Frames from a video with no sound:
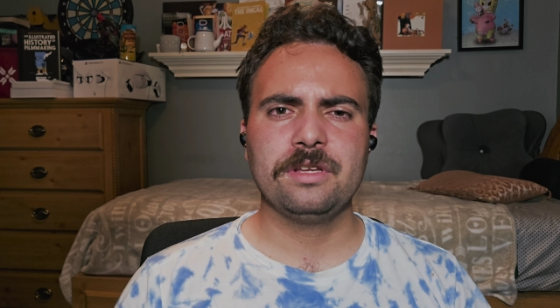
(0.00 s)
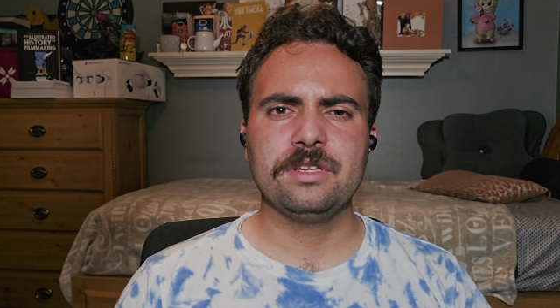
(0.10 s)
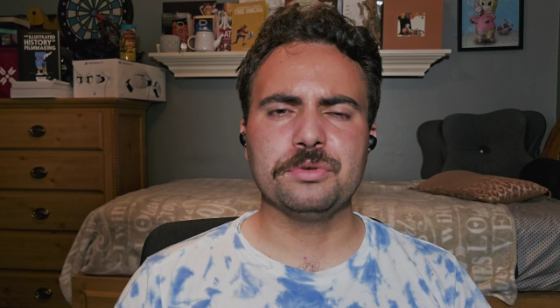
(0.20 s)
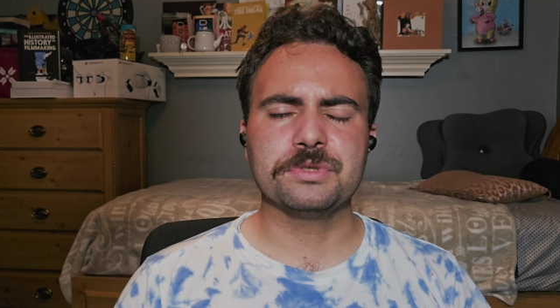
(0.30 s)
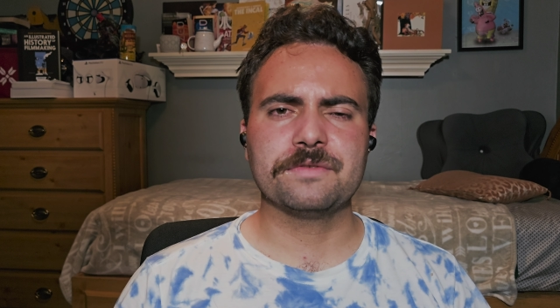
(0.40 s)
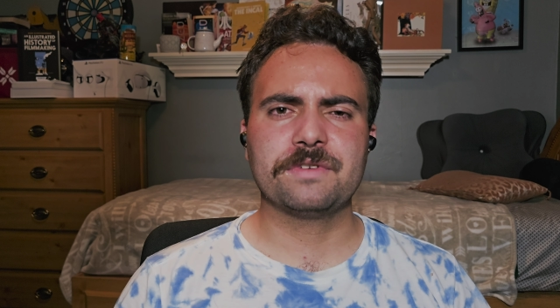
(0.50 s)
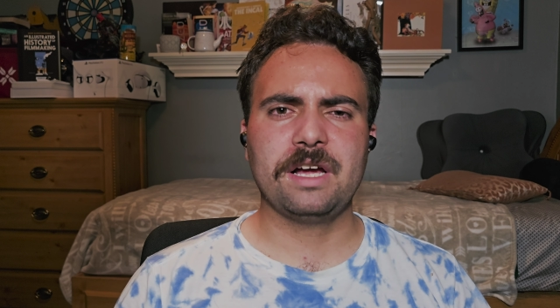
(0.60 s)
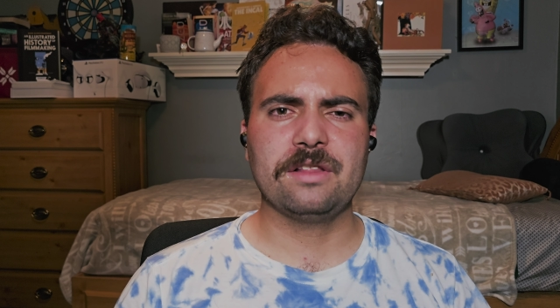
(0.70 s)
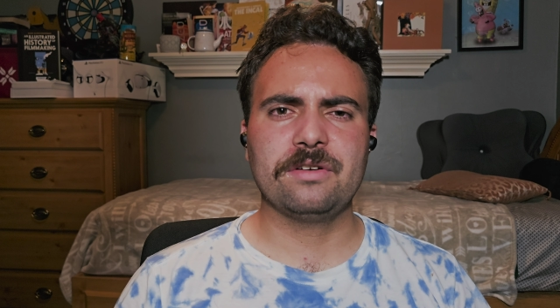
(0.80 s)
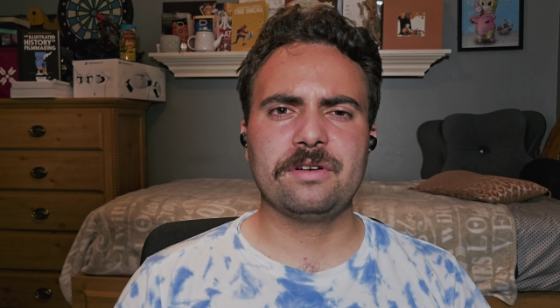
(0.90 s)
use of
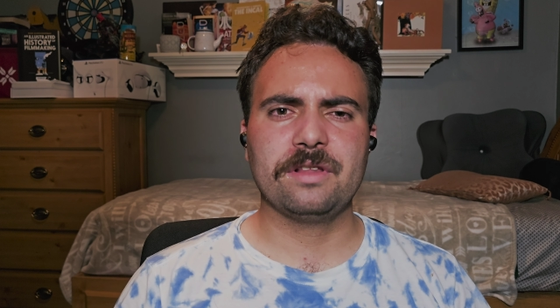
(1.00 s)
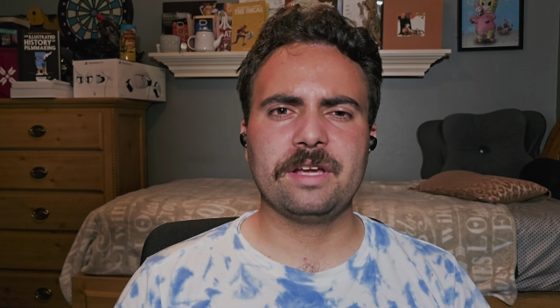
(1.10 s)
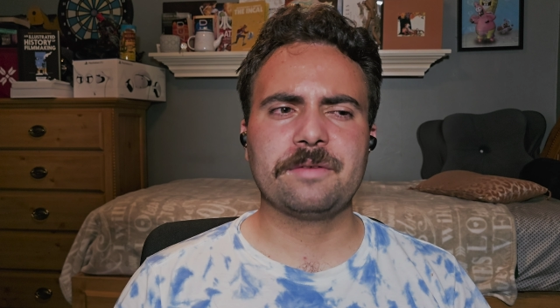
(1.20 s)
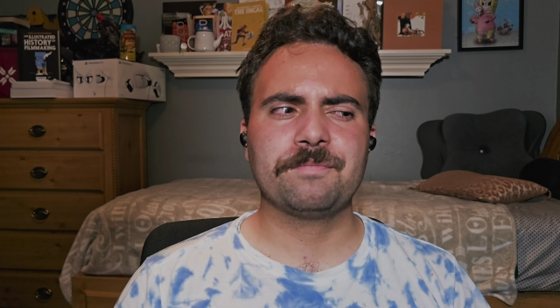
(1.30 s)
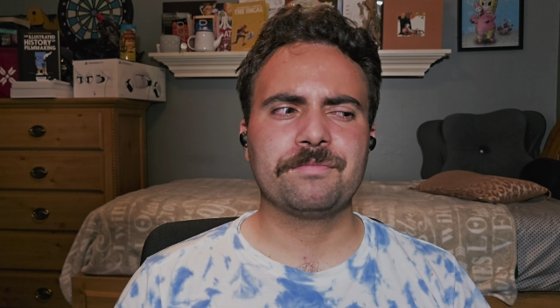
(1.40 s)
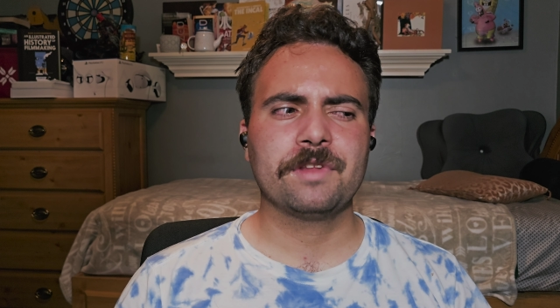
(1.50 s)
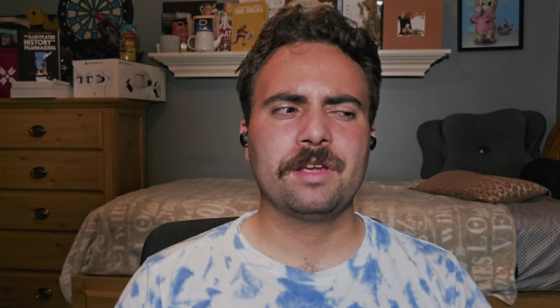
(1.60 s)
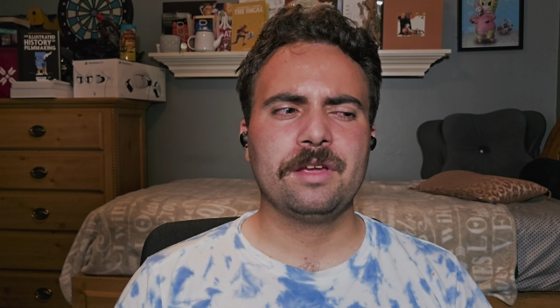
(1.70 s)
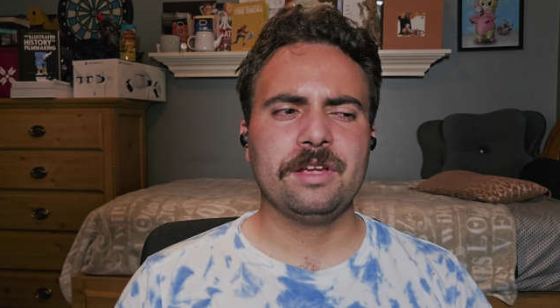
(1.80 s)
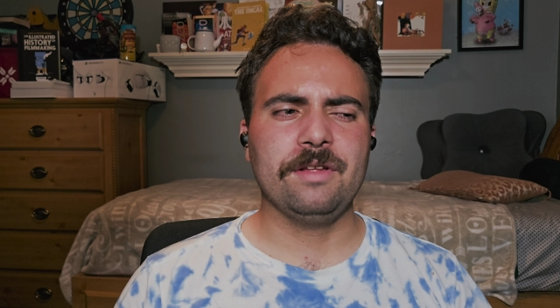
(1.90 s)
color. Like,
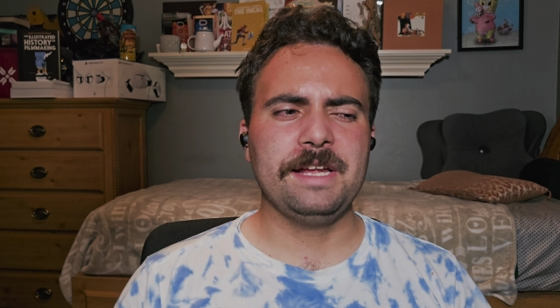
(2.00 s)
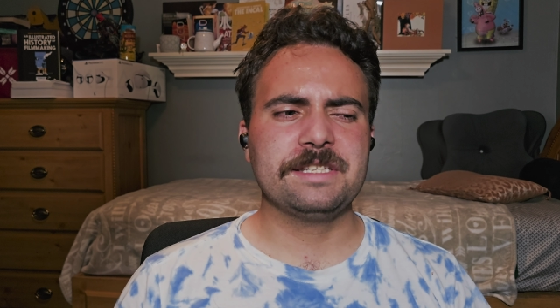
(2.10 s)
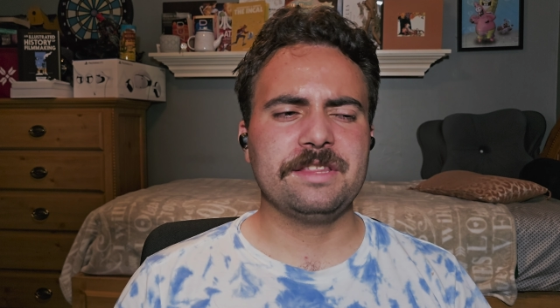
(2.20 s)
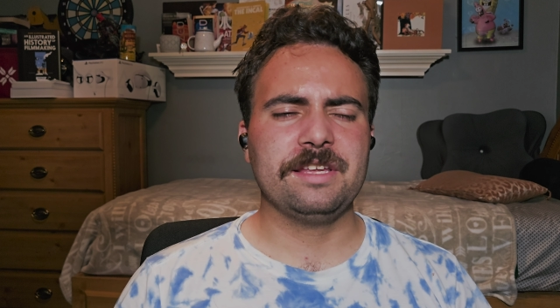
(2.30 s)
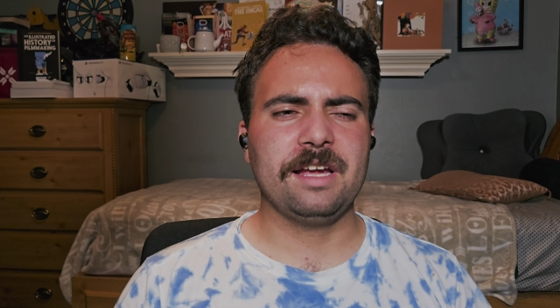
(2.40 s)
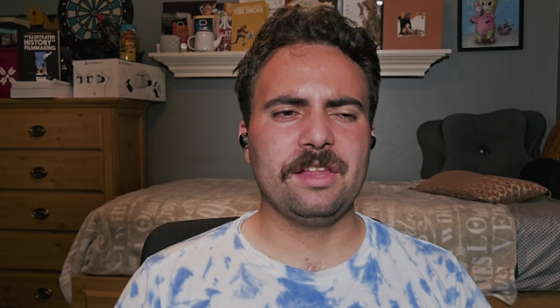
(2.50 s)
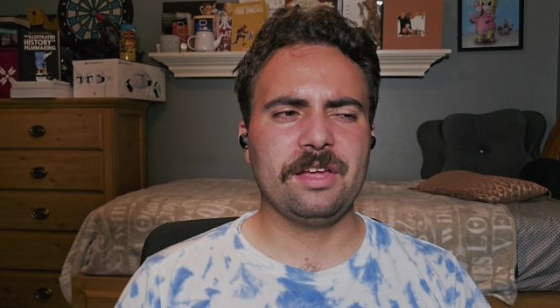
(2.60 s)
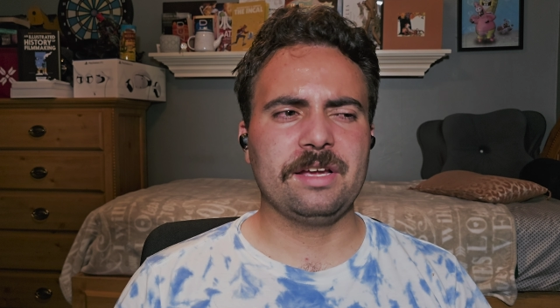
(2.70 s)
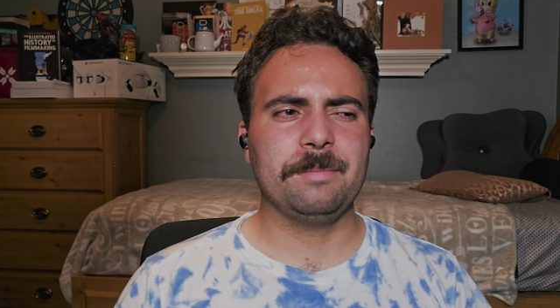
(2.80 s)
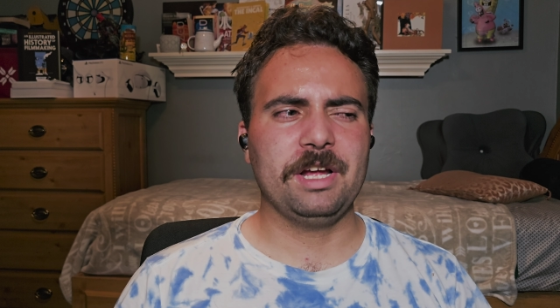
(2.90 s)
you know, that's the thing I
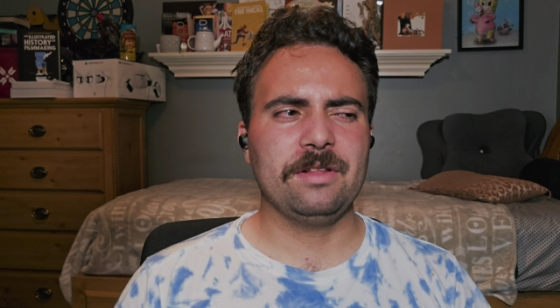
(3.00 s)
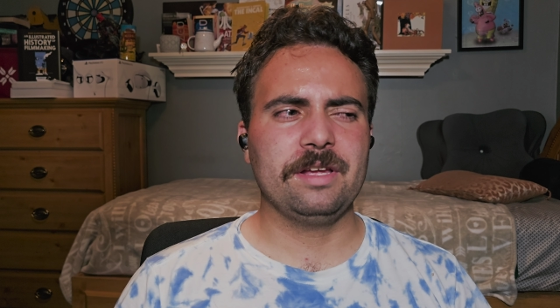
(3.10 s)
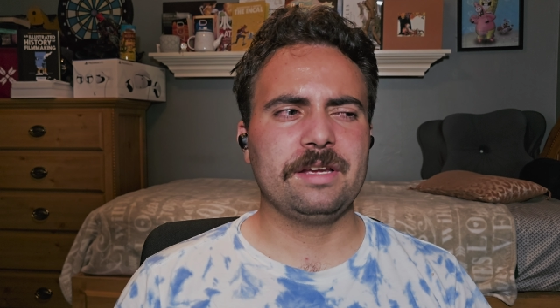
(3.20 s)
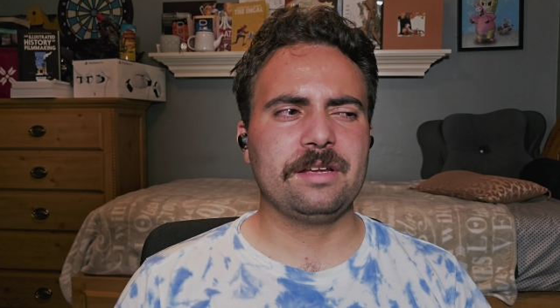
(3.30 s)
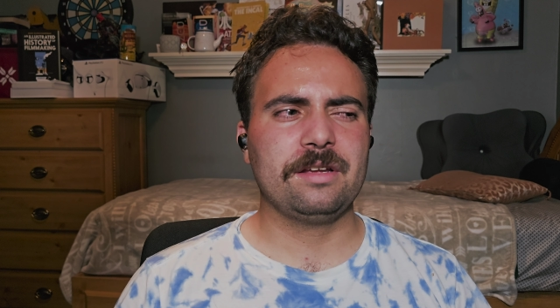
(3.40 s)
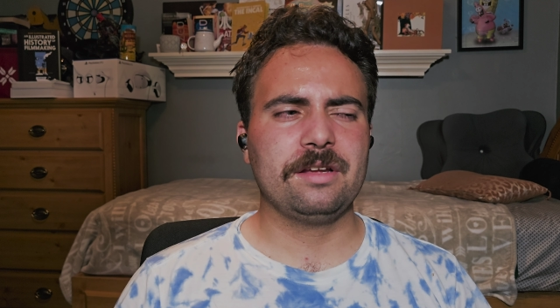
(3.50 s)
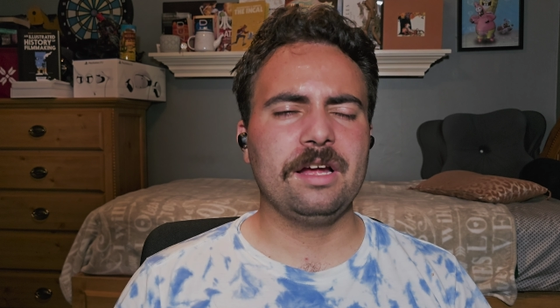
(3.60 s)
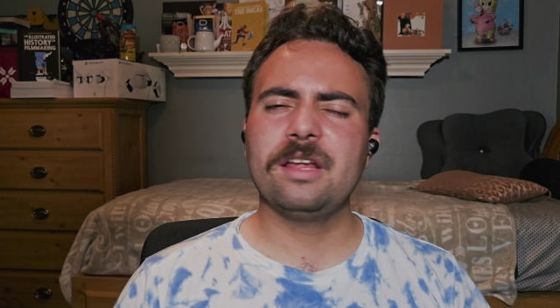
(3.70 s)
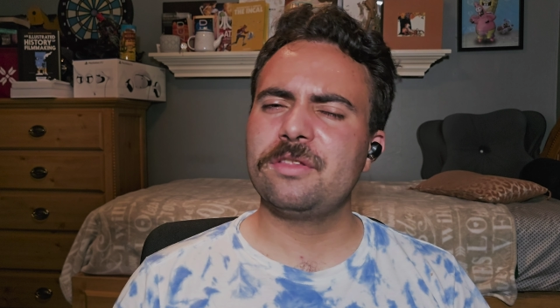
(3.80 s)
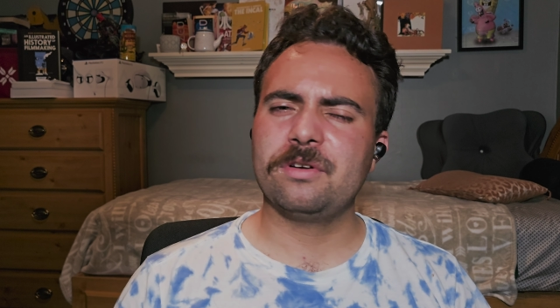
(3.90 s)
like about, like,
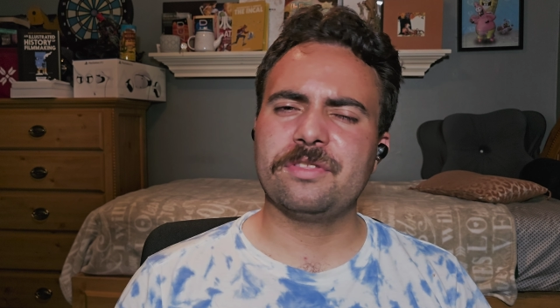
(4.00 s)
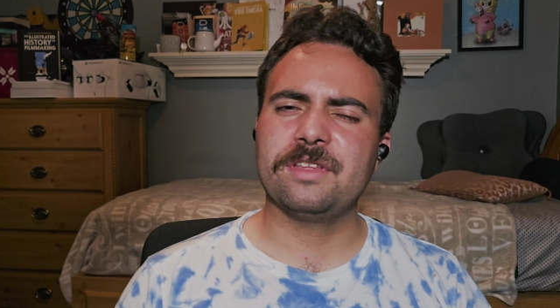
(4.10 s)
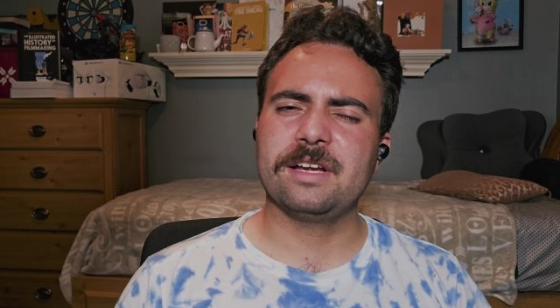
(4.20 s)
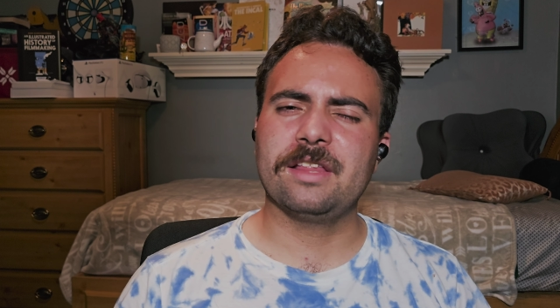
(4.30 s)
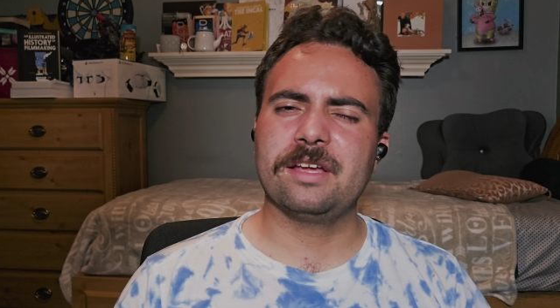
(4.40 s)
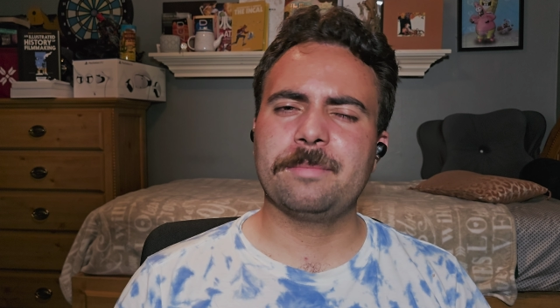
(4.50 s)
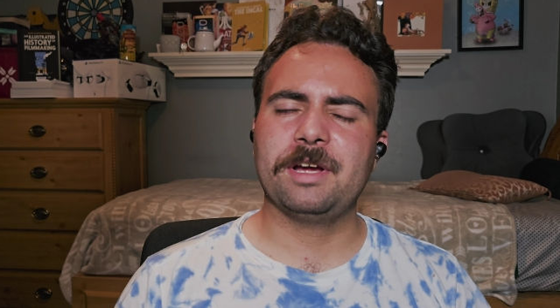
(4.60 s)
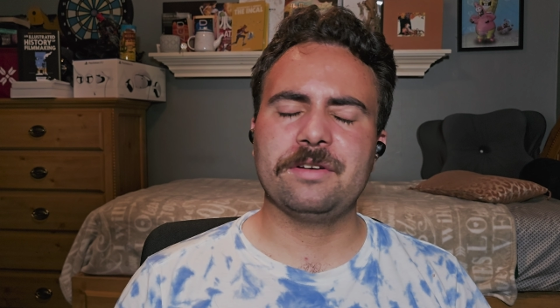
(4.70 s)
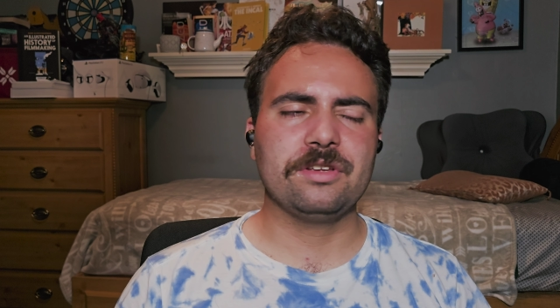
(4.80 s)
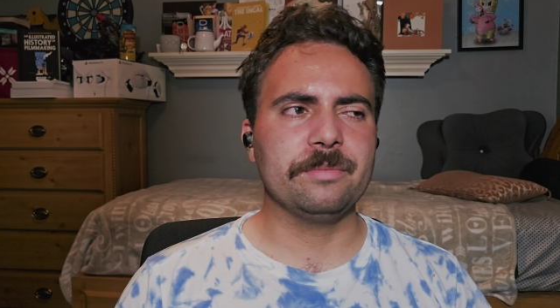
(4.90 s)
another thing I like
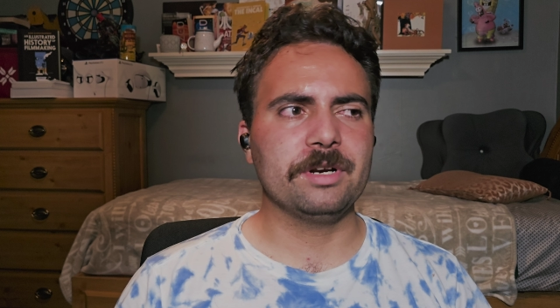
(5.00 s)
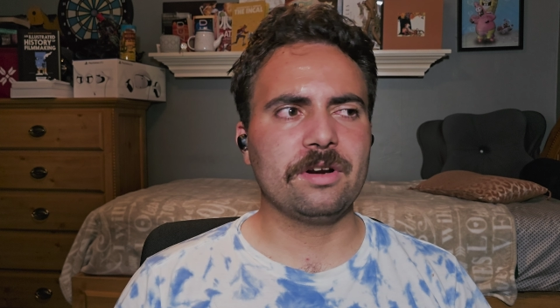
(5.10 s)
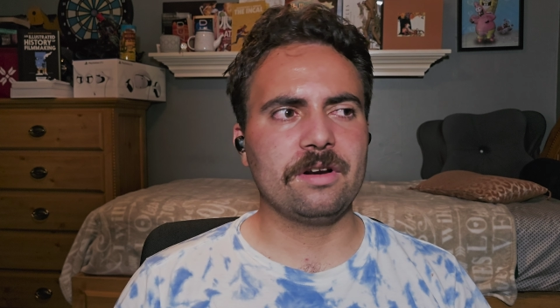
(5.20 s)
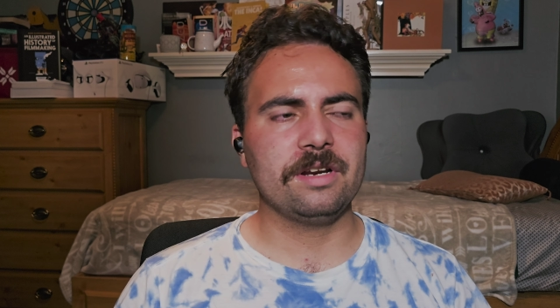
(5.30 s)
about human art.